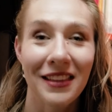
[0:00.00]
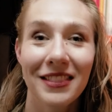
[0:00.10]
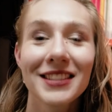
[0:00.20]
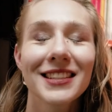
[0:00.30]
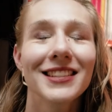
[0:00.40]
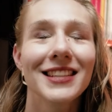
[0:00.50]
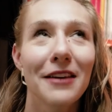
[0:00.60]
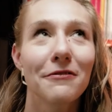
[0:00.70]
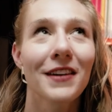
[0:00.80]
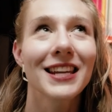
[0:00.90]
This is a
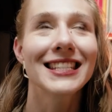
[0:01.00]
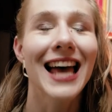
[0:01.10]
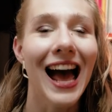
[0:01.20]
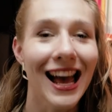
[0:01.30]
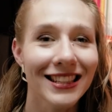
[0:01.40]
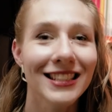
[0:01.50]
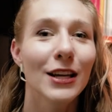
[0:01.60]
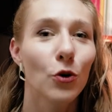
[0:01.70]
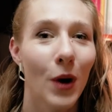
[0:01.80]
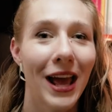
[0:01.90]

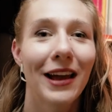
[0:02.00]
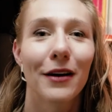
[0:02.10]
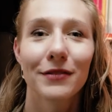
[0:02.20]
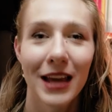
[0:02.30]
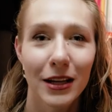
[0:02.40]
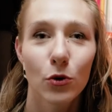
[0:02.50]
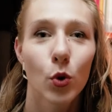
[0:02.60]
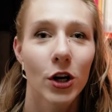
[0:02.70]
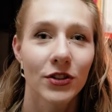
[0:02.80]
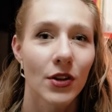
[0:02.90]
fantastic way of getting
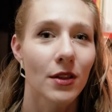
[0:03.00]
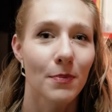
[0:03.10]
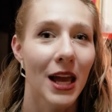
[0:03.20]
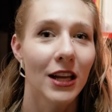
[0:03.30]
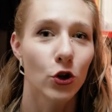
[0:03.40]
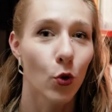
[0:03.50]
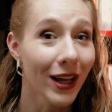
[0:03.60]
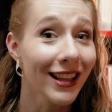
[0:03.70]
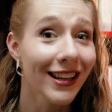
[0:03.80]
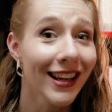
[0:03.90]
words on the page
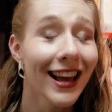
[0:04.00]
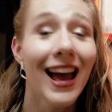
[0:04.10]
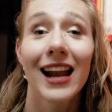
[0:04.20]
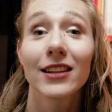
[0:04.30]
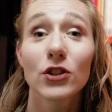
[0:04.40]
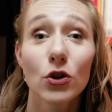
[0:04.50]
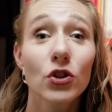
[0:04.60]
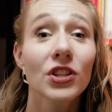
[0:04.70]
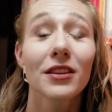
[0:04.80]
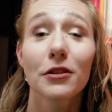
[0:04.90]
quickly, and it's
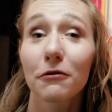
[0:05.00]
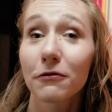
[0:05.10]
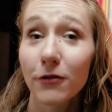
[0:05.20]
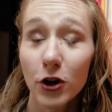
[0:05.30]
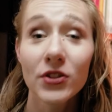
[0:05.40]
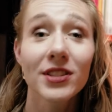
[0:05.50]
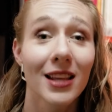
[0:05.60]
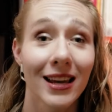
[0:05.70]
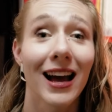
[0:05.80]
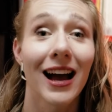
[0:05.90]
usually the first
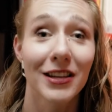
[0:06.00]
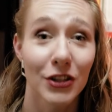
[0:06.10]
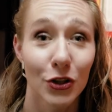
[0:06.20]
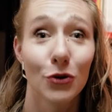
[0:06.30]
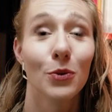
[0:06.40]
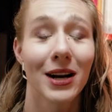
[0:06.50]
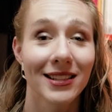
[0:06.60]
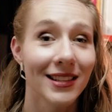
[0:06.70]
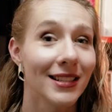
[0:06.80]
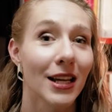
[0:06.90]
thing I do when I
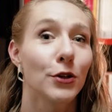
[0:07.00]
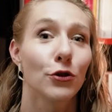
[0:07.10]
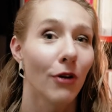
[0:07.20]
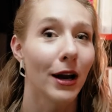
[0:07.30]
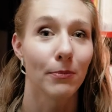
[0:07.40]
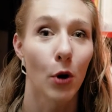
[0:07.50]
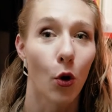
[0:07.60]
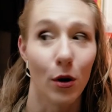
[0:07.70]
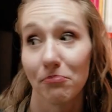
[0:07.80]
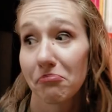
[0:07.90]
sit down to write a
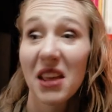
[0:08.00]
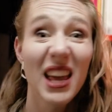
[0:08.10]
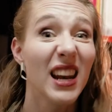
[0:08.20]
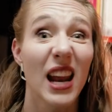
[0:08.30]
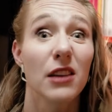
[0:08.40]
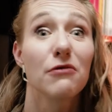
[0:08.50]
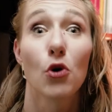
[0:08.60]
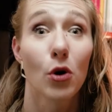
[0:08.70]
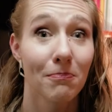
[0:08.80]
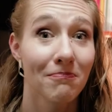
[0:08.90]
poem in any
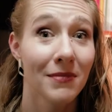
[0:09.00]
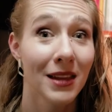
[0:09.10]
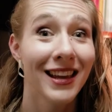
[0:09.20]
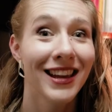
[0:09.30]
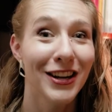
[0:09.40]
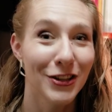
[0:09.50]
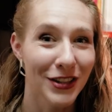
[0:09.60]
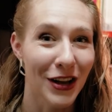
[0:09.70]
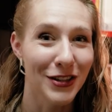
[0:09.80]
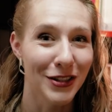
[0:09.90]
form. Here's
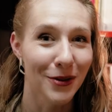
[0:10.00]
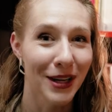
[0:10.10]
how to do